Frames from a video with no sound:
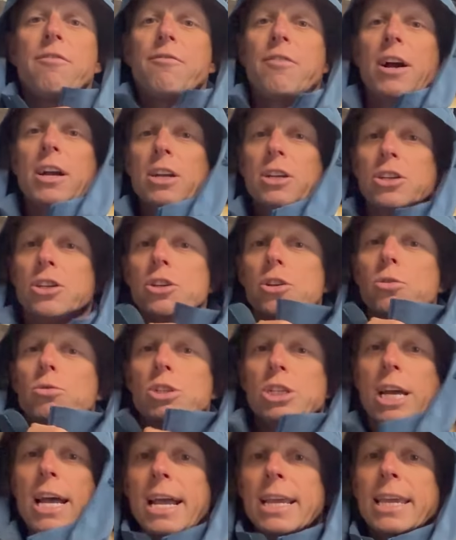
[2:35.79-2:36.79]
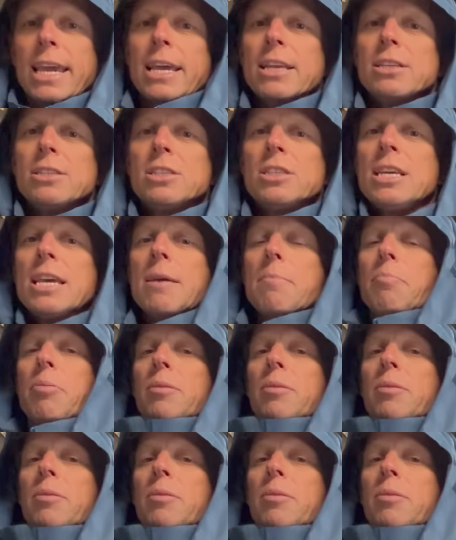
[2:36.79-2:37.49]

functional jacket zip